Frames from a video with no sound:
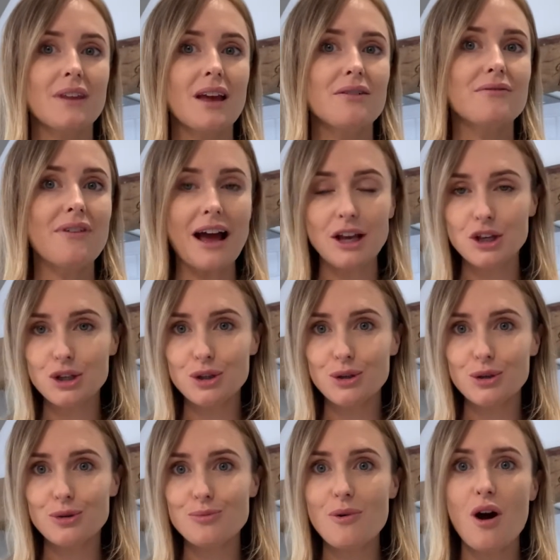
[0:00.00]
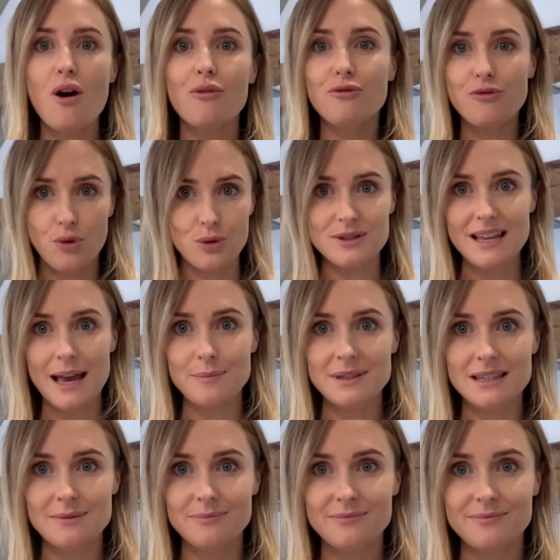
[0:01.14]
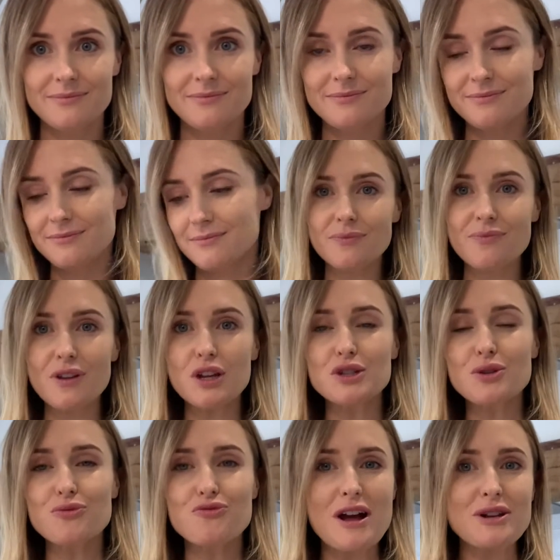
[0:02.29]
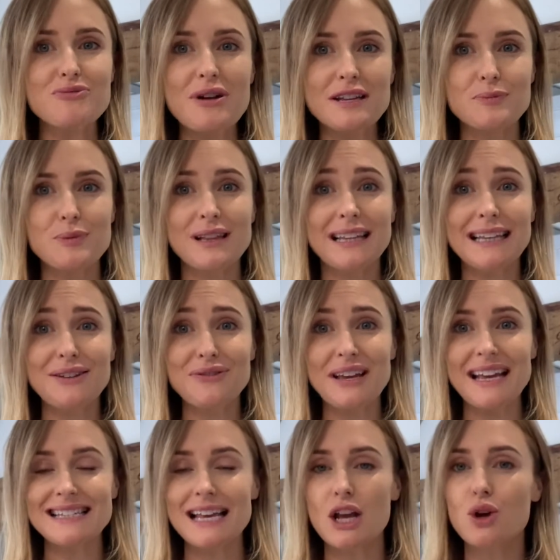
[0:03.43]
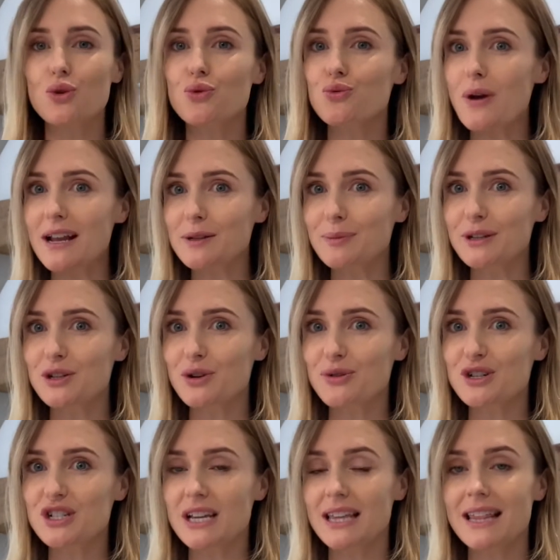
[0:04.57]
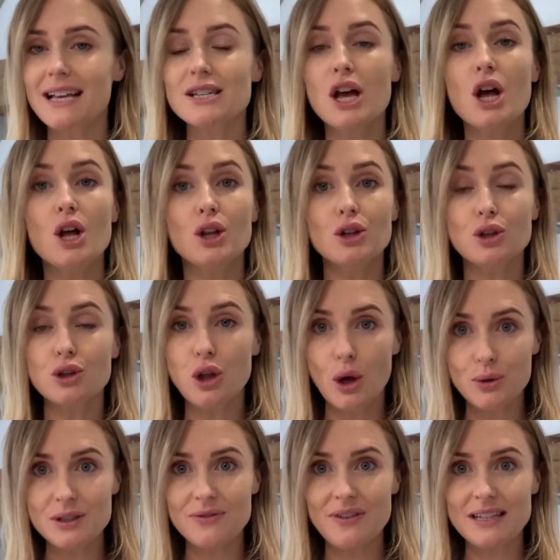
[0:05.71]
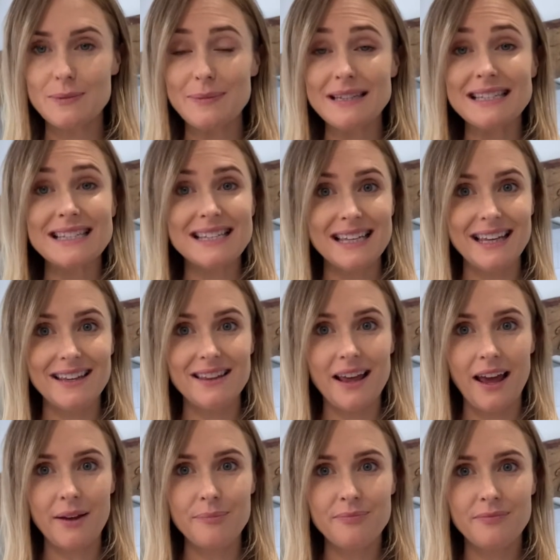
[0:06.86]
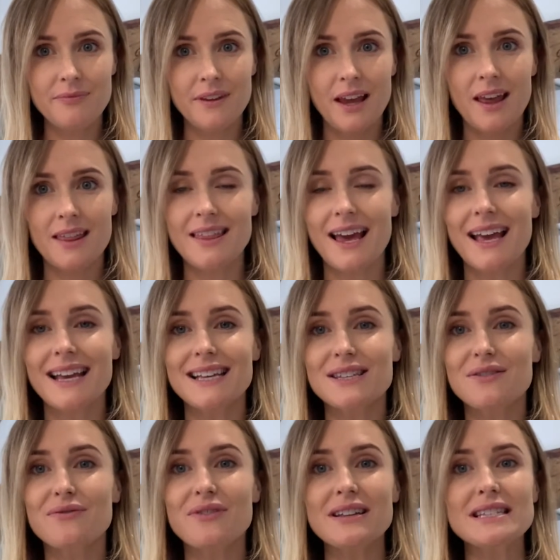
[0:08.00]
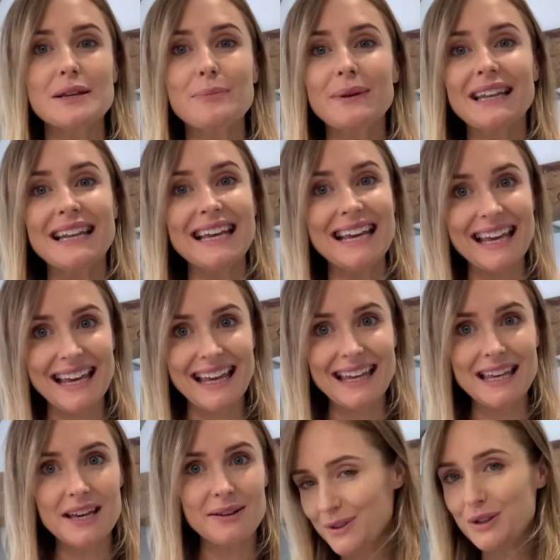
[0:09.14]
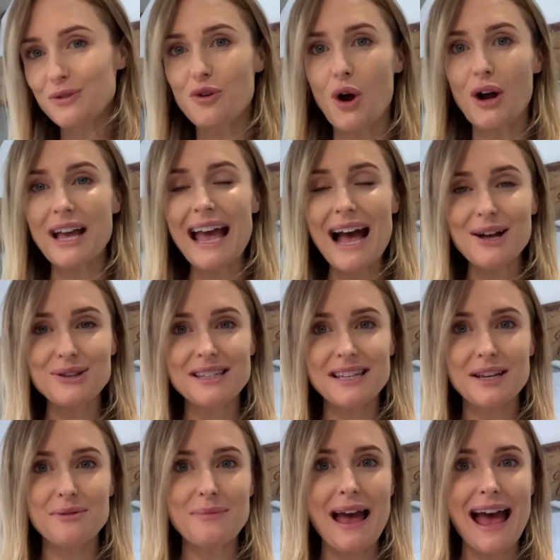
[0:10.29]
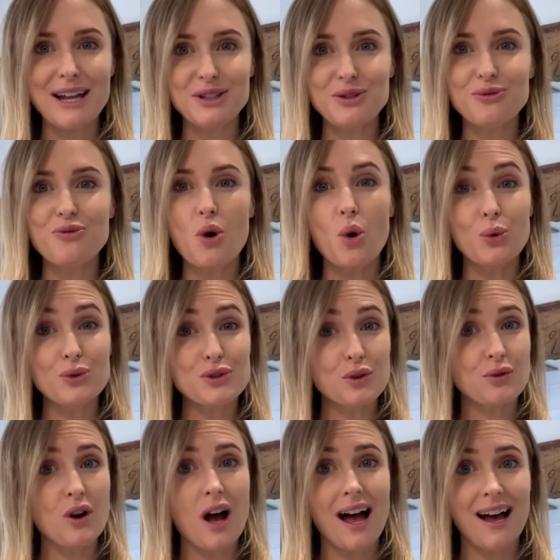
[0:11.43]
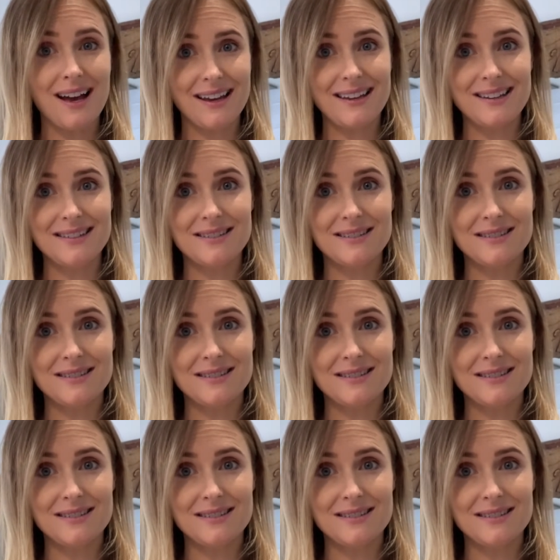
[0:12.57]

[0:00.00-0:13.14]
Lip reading: vacuum, forceps. So red raspberry leaf is incredibly nourishing. There's loads of vitamin C in there. There is vitamin E. You've got calcium, and you've also got iron.